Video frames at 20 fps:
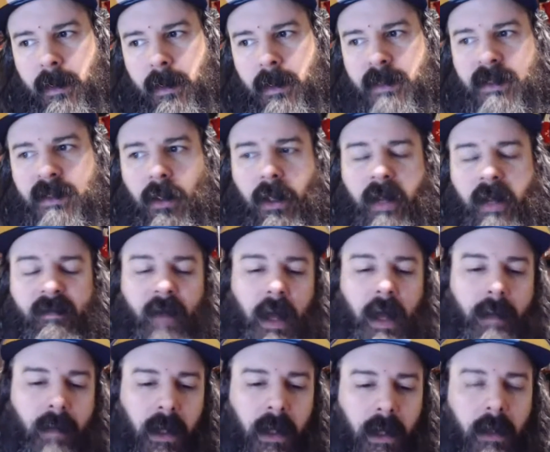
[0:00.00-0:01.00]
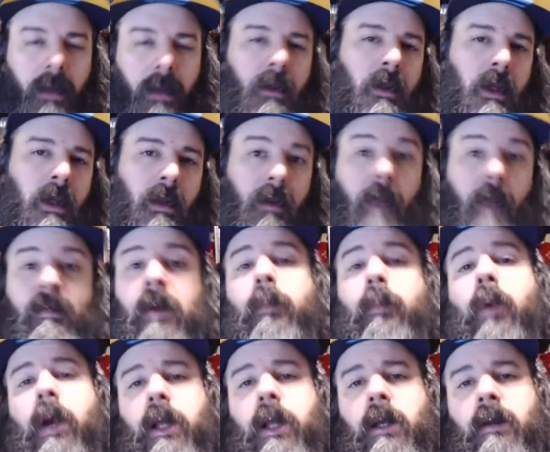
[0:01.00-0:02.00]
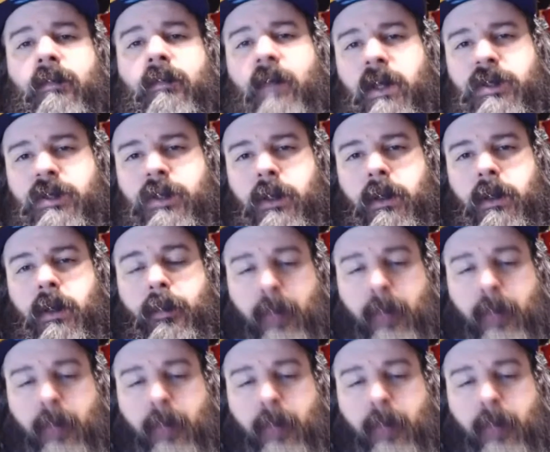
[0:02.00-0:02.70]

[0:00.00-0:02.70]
So, like, if I'm running an adventure,